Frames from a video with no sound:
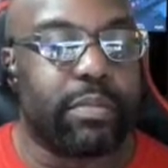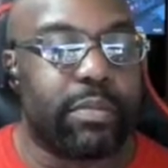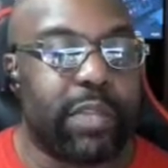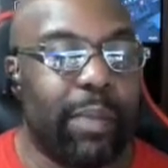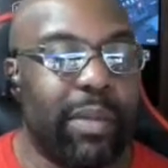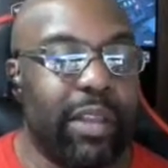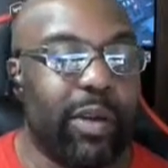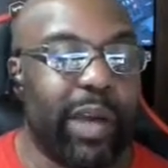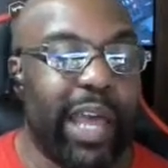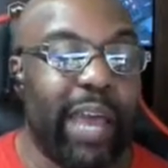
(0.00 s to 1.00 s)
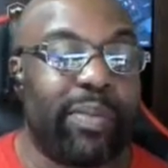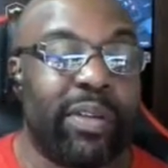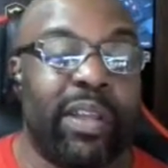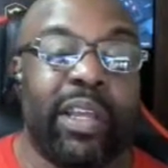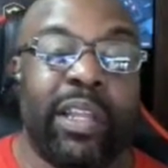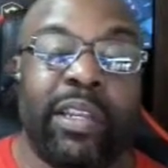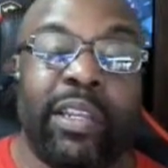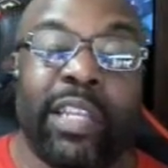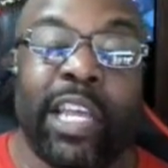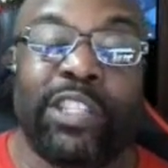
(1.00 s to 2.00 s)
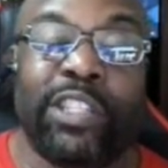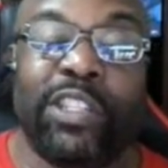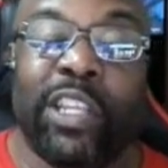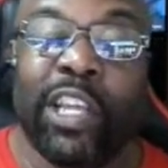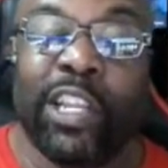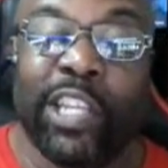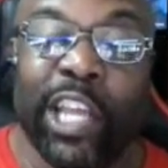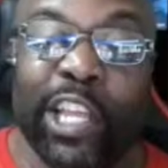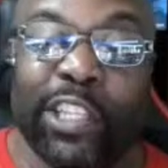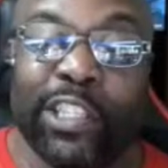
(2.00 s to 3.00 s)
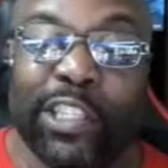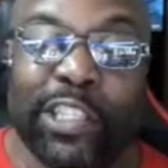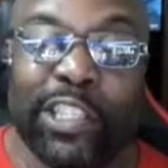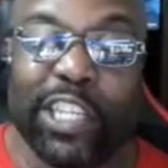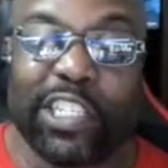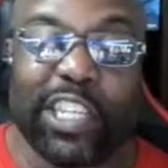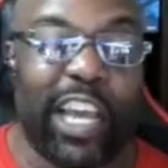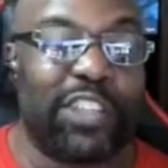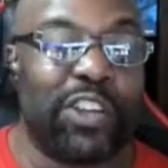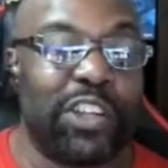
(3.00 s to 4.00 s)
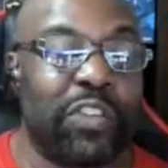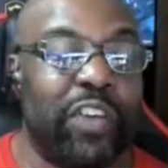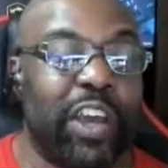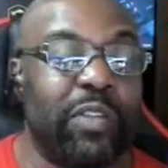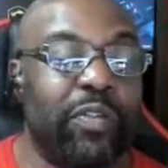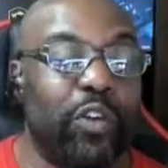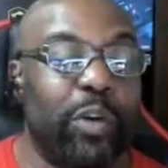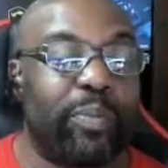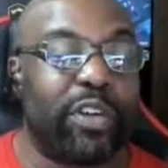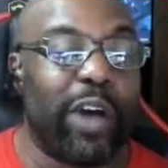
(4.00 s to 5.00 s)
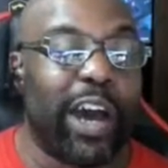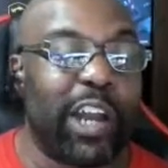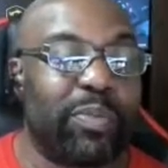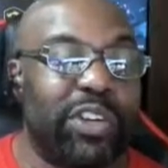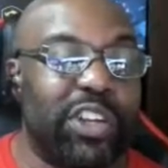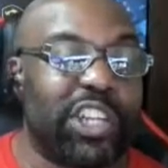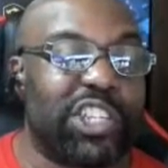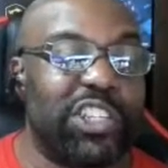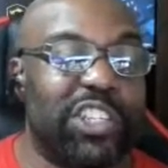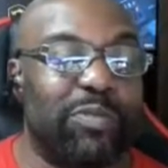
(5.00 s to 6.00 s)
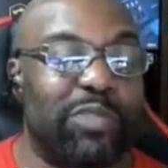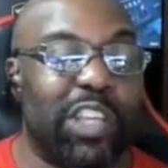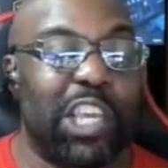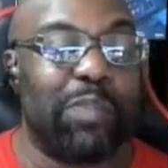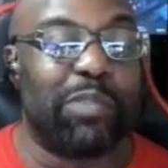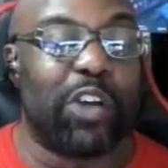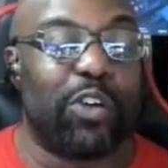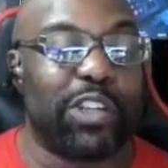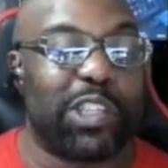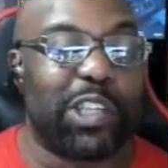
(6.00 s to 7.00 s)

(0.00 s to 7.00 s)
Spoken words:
I mean, what happened? DJI took the Phantom 4 Pro out of production to keep the cost up.